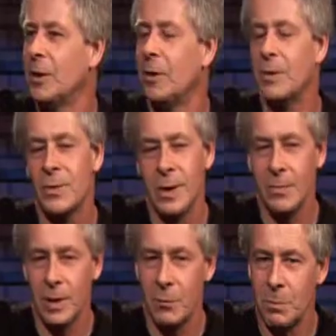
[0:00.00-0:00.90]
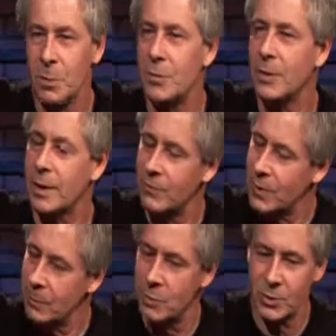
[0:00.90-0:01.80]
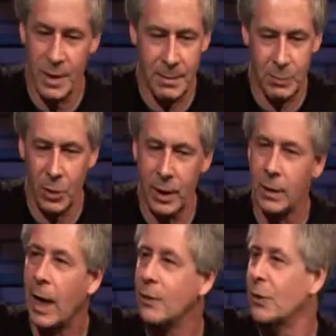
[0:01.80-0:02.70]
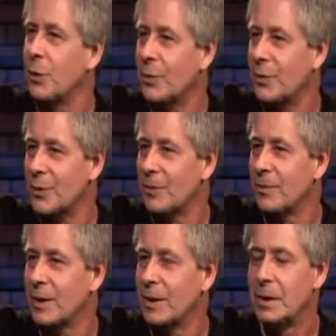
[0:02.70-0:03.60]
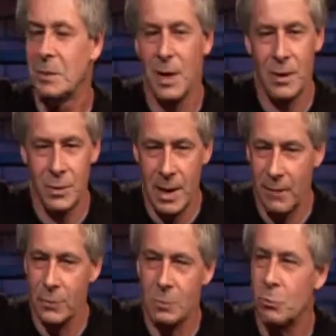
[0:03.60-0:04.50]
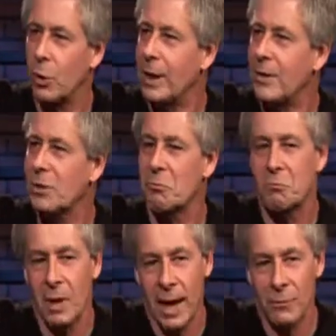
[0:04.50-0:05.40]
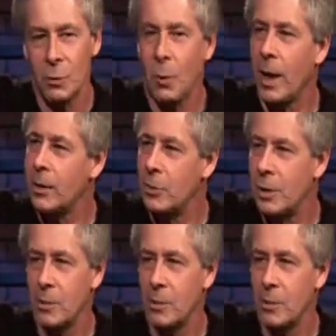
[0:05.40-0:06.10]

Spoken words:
And the same thing with music. If someone just keeps playing lots of notes and never breaks, after a while you